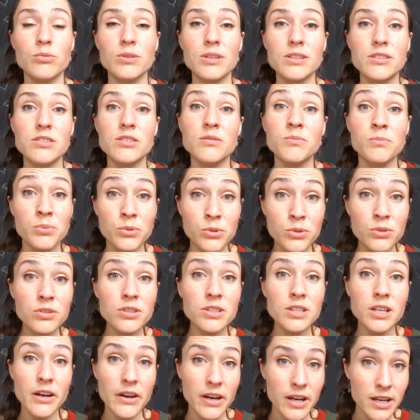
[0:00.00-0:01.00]
we
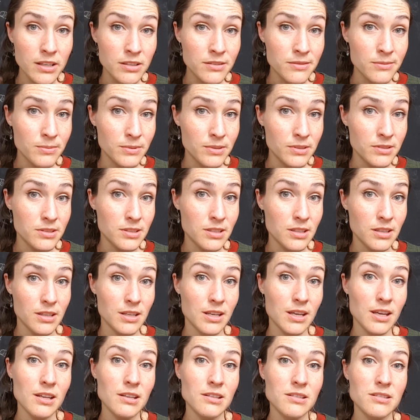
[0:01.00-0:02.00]
support our husbands in
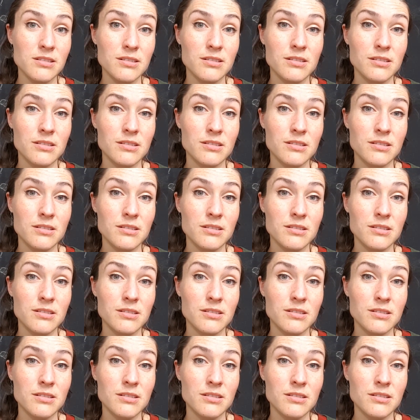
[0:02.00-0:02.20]
that,